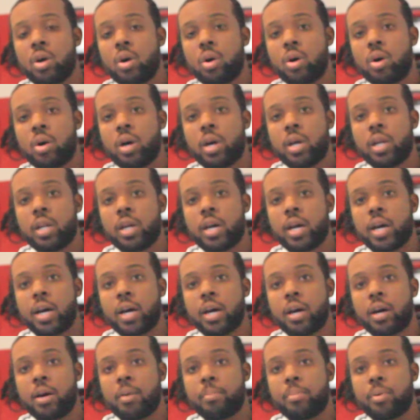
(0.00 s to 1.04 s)
on
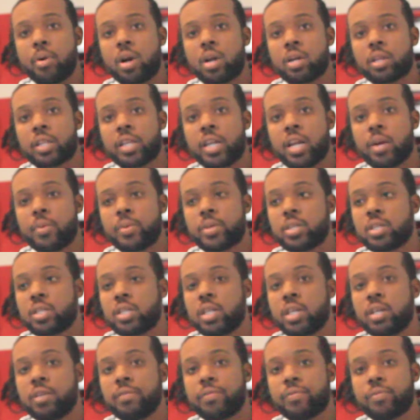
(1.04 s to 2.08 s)
a part that I
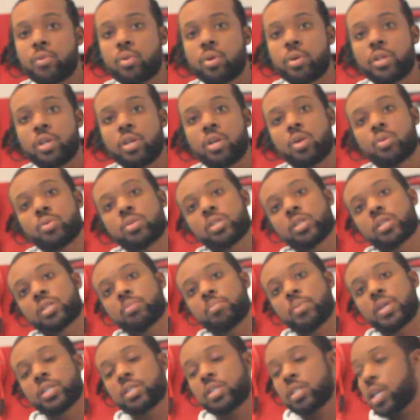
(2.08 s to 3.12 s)
received for the
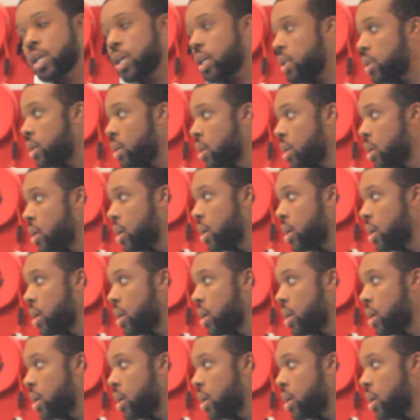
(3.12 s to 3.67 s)
'06 Mustang.